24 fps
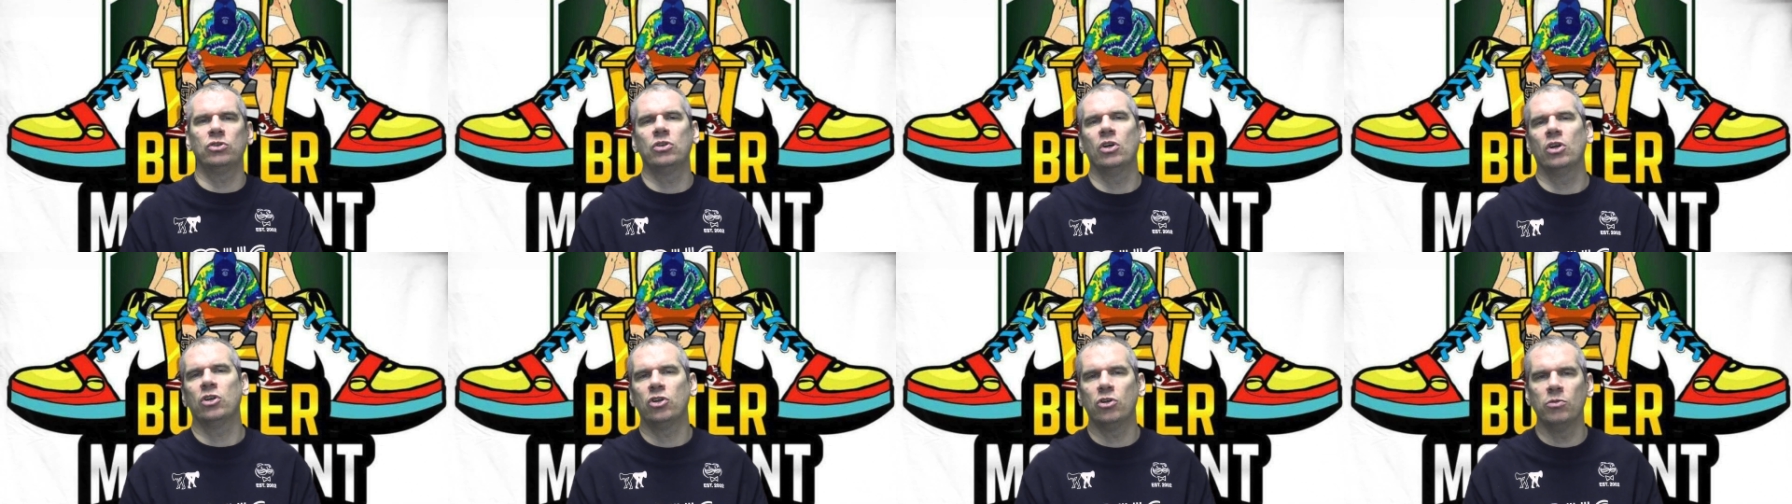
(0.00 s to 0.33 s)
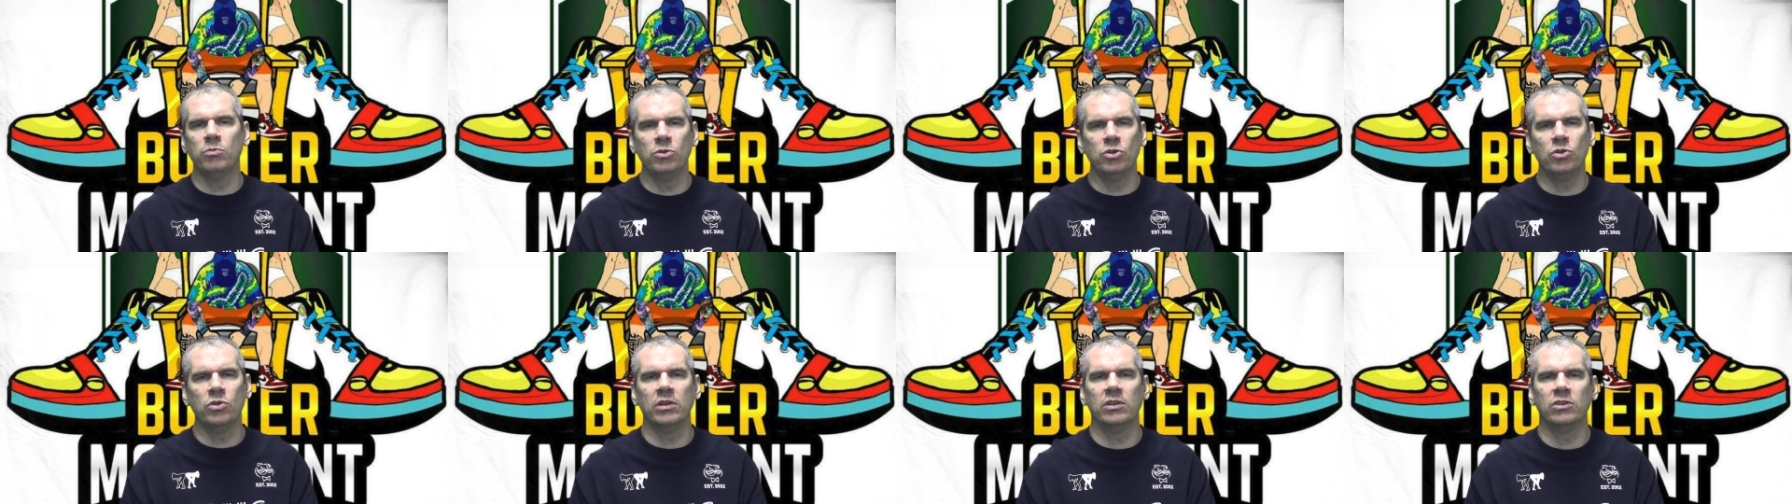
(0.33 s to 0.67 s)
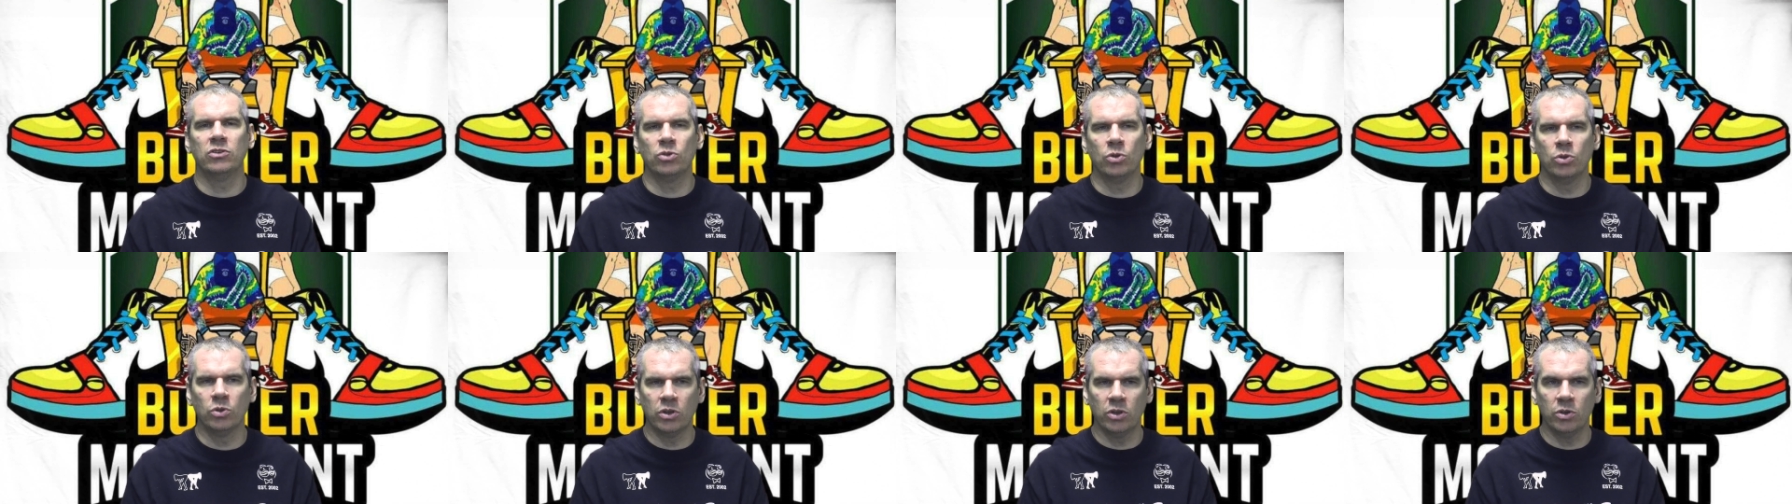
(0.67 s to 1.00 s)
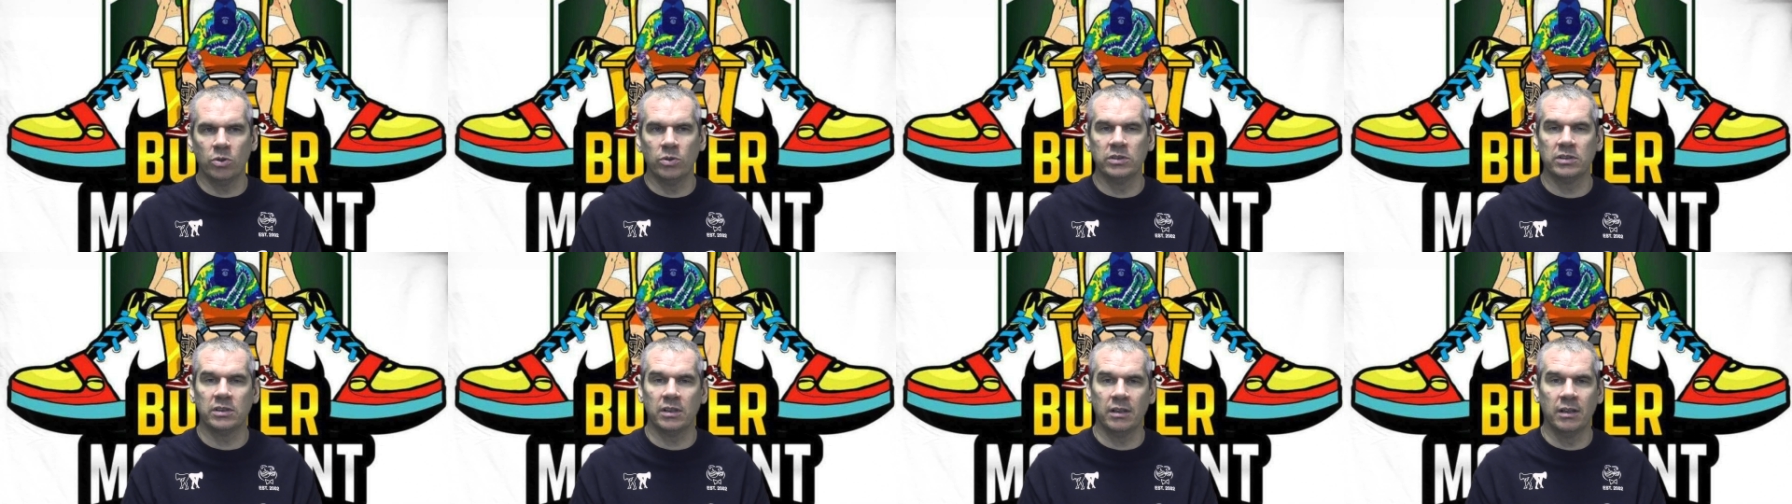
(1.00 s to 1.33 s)
a commute in
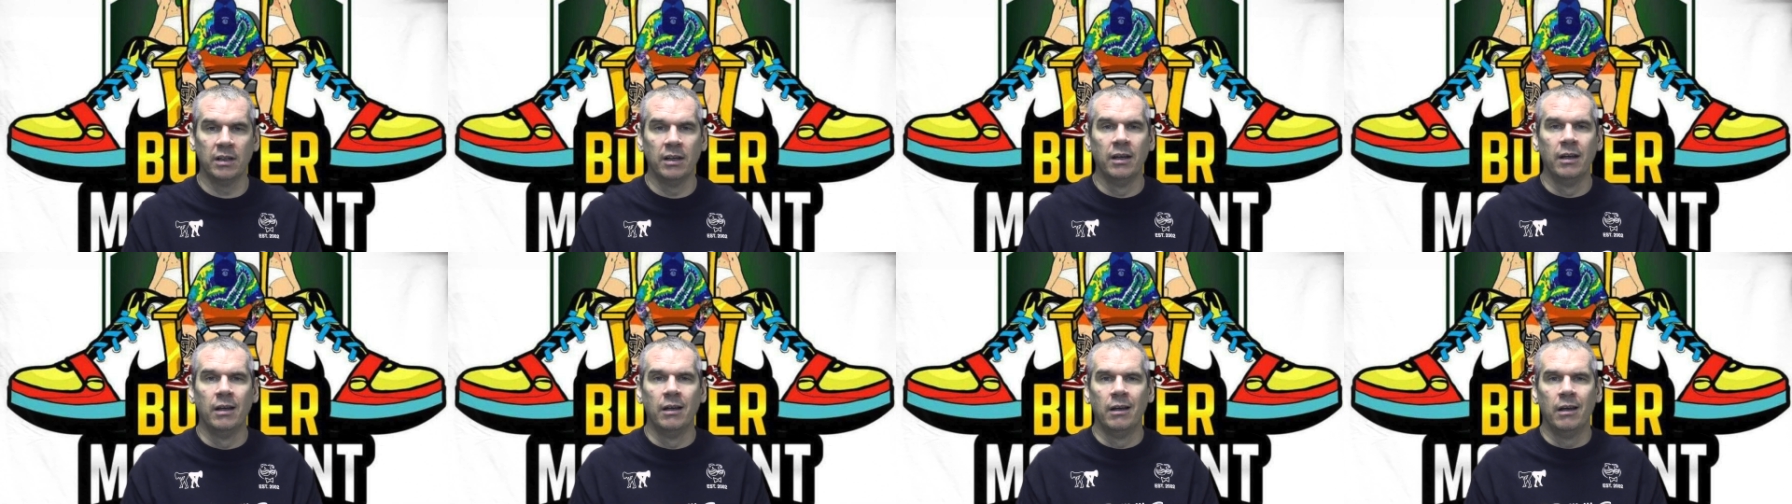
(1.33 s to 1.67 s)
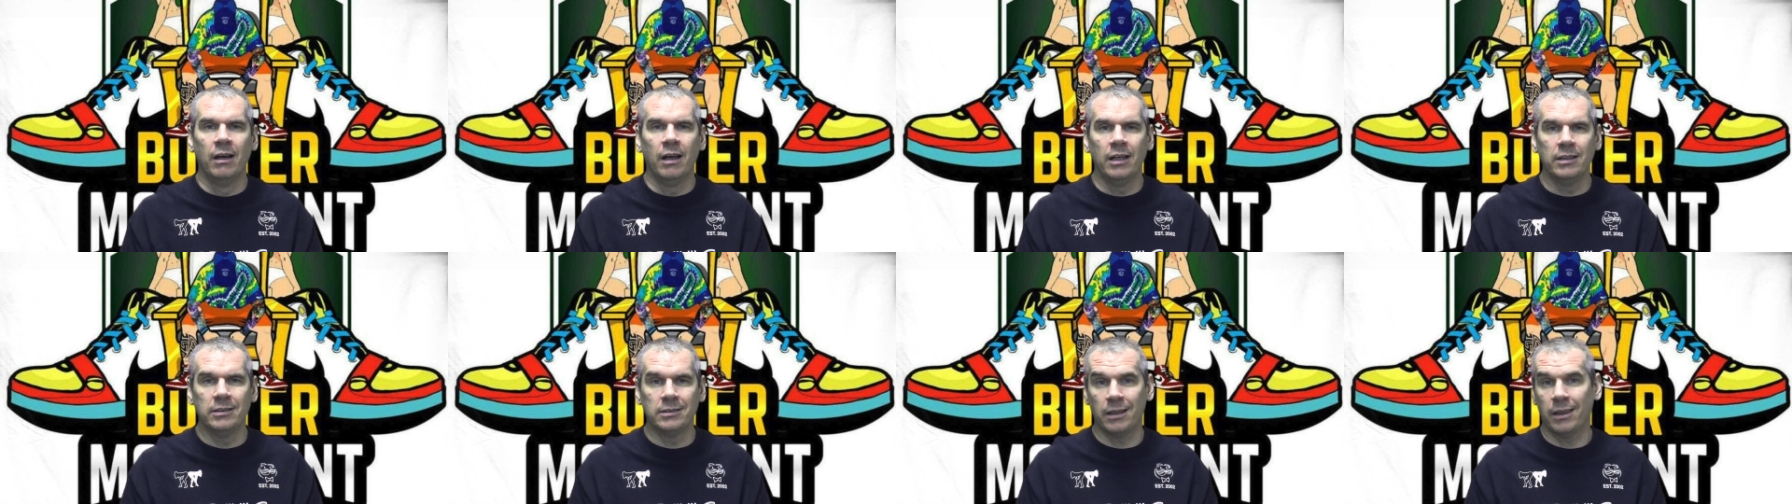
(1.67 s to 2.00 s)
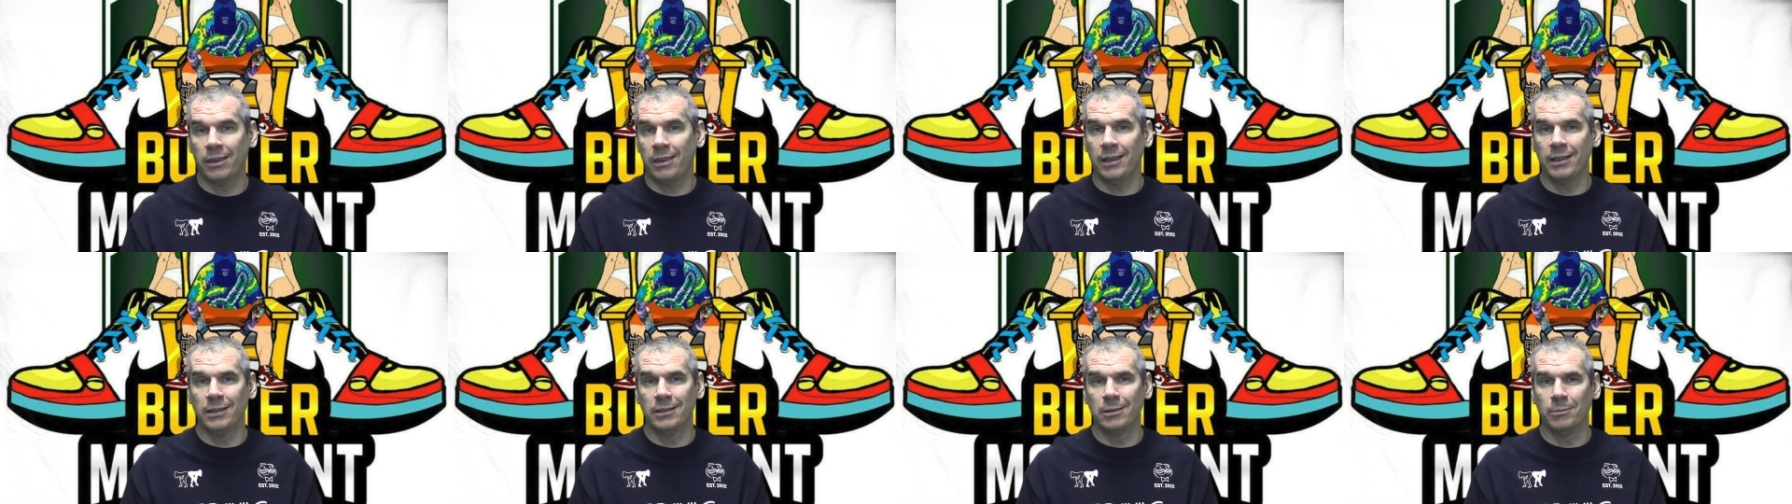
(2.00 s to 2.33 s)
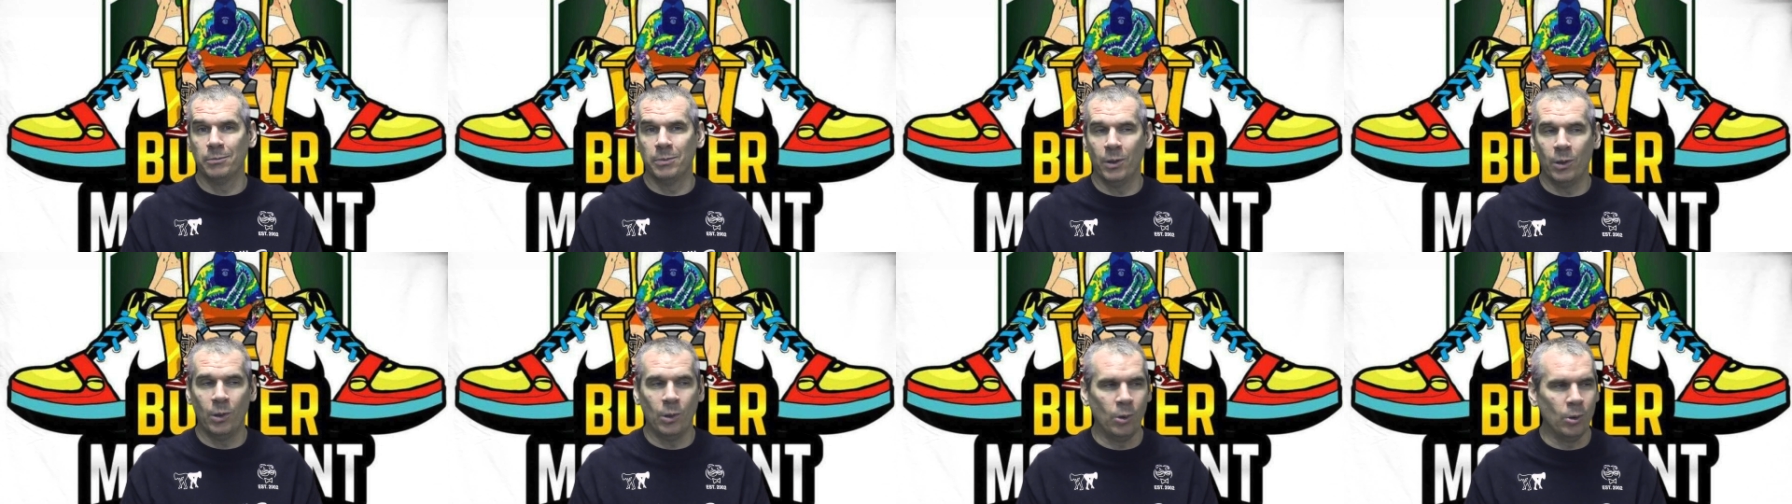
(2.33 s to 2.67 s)
Tokyo is a is a thing to
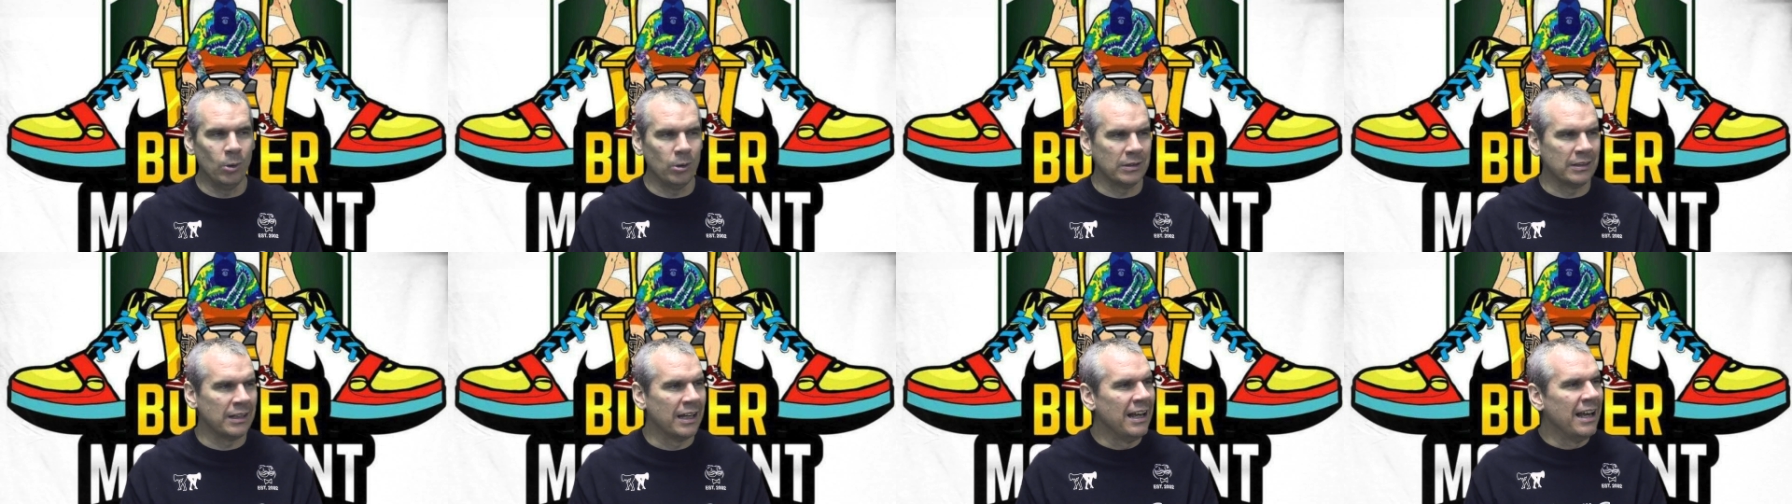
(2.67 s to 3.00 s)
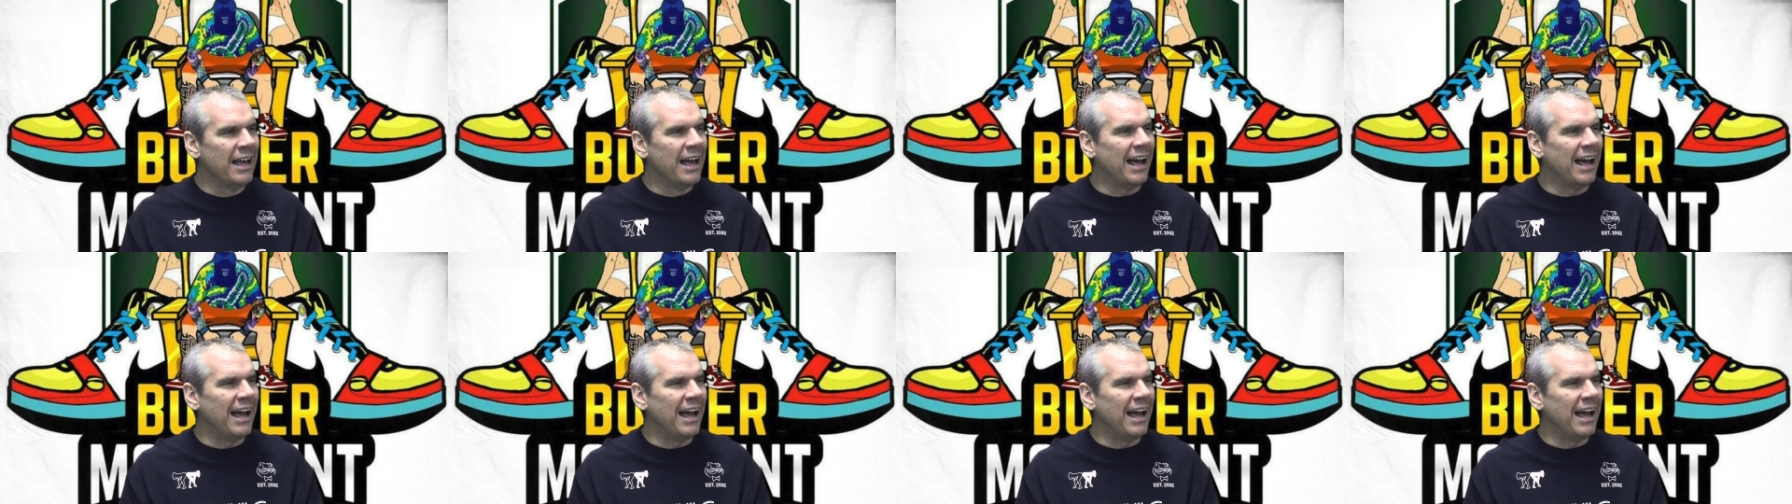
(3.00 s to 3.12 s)
behold.